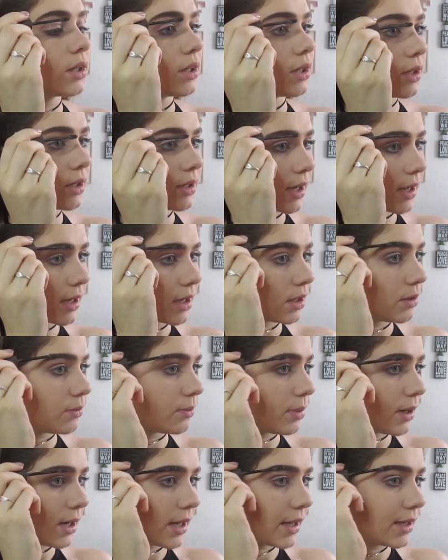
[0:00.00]
it like
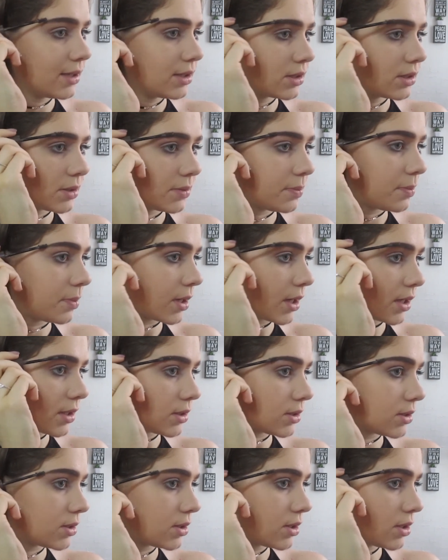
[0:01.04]
in place, but
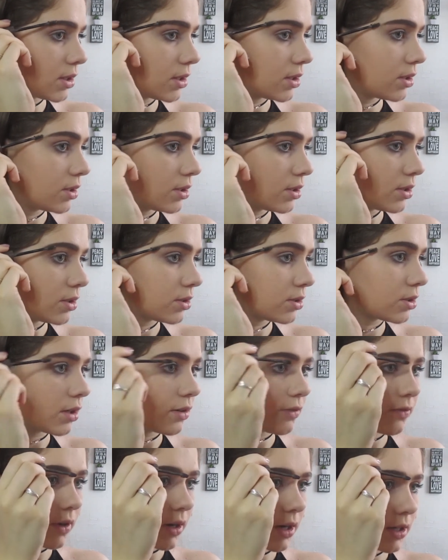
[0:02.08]

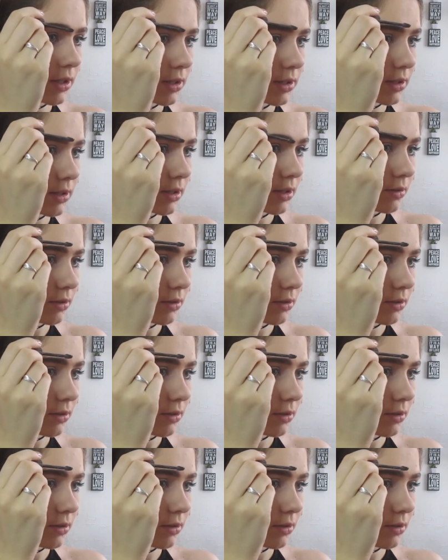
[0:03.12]
so far it's